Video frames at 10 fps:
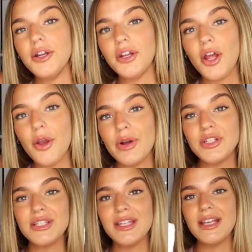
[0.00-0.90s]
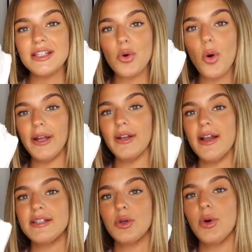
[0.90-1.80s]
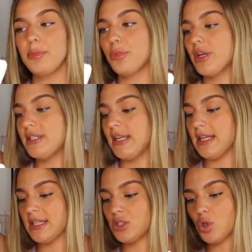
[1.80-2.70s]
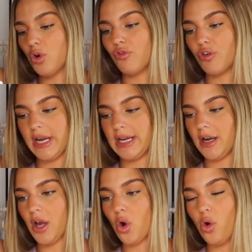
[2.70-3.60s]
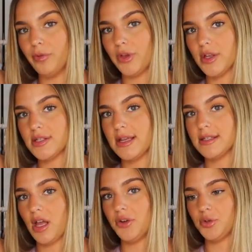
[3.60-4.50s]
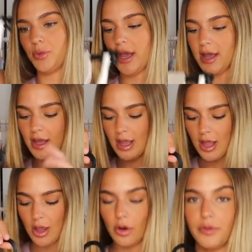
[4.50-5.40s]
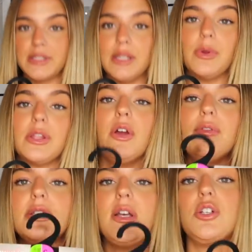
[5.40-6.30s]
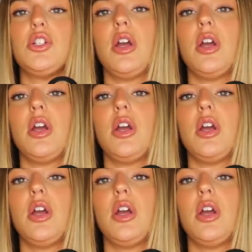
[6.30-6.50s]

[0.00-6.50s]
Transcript: I don't know, I just think it's quite nice and quite pretty, and it's not really like obvious that it's underwear. Obviously with an oversized